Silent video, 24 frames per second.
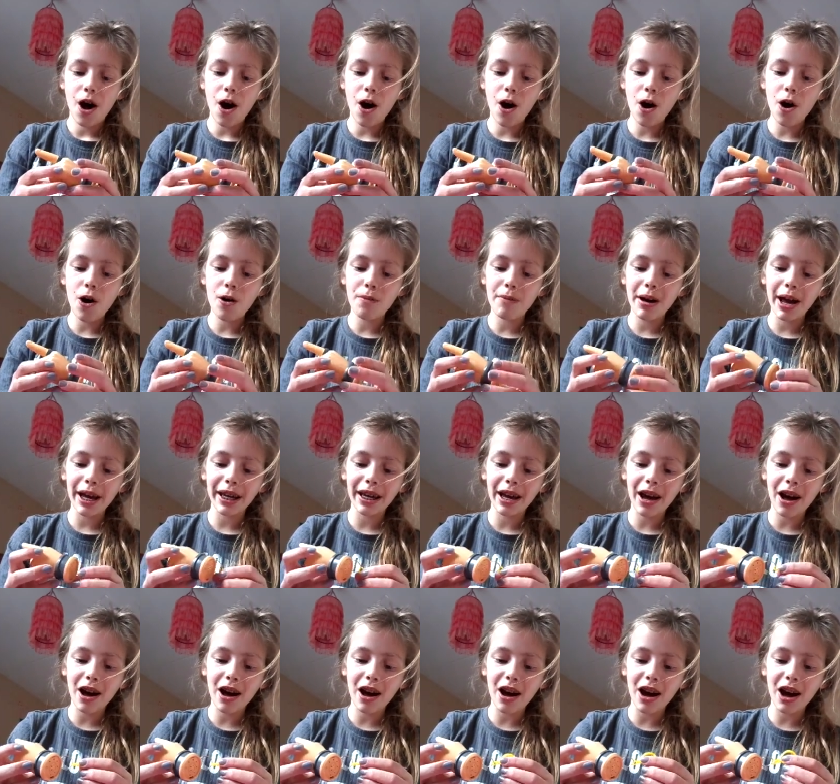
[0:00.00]
Oh my
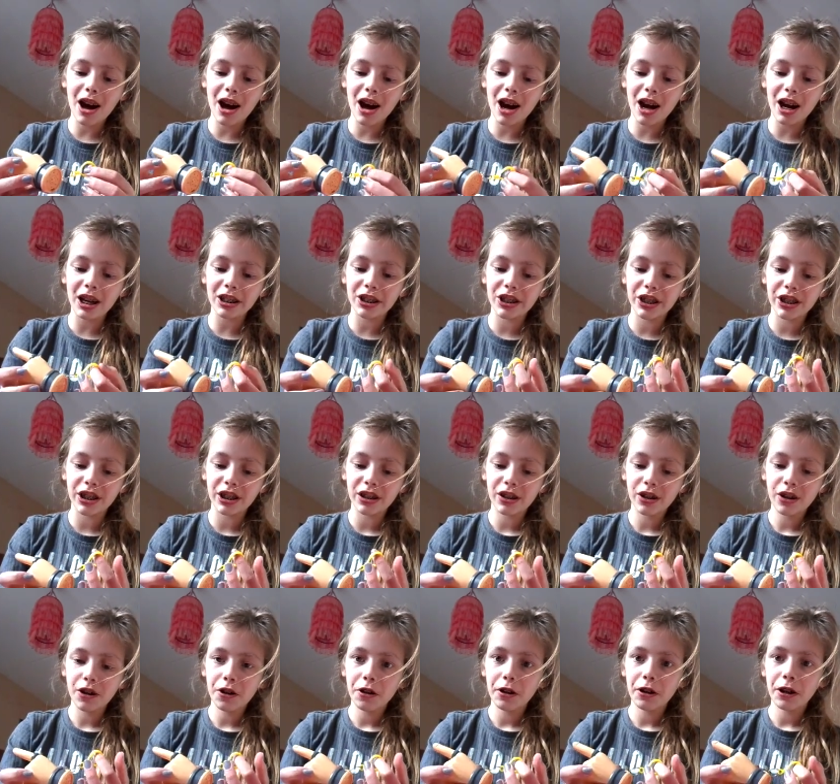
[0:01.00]
gosh!
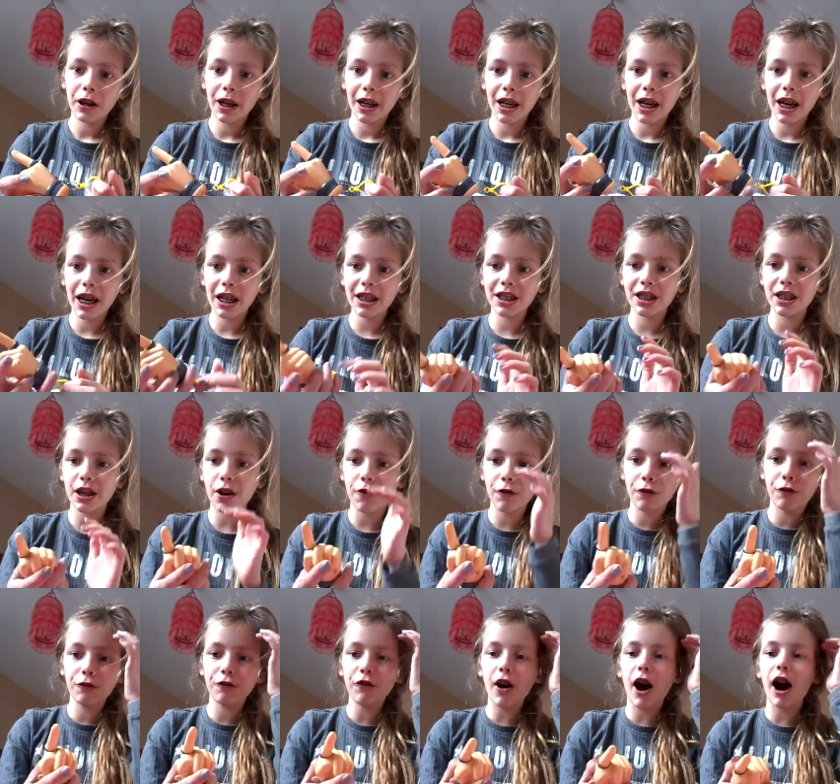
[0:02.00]
It's a
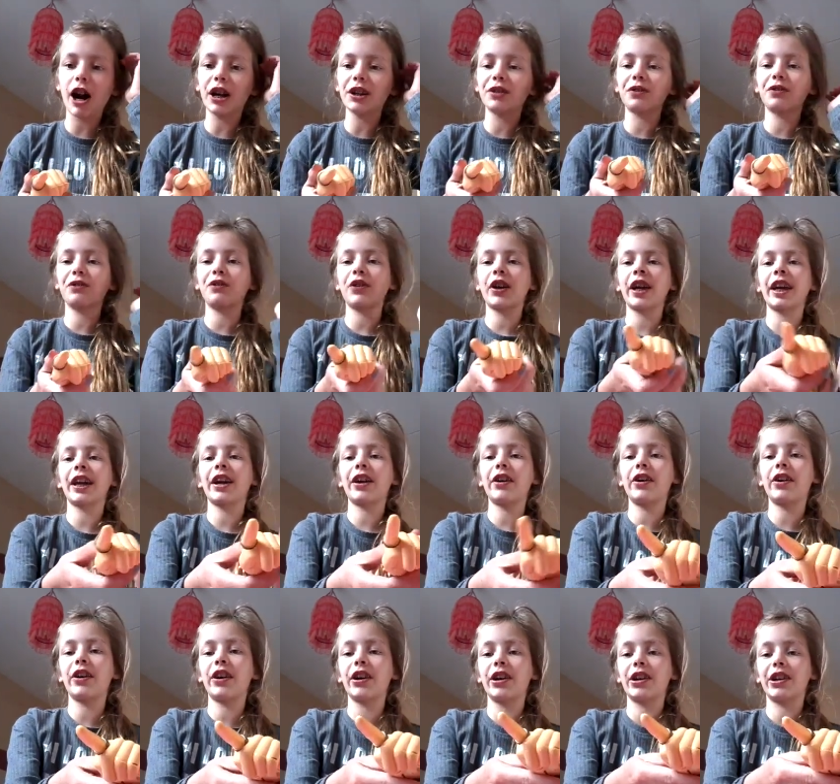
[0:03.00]
fart
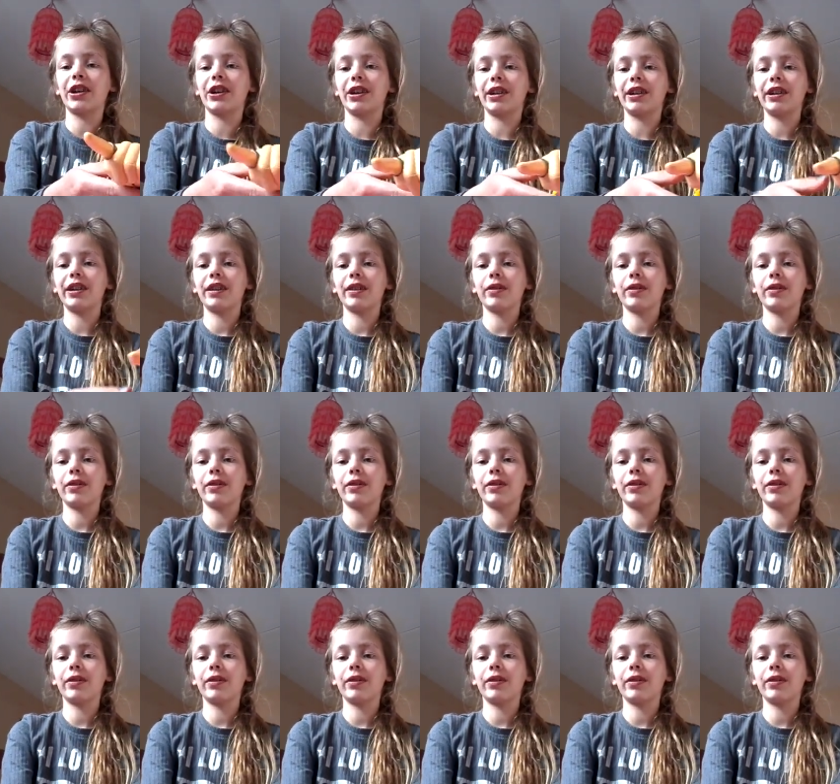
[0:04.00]
finger!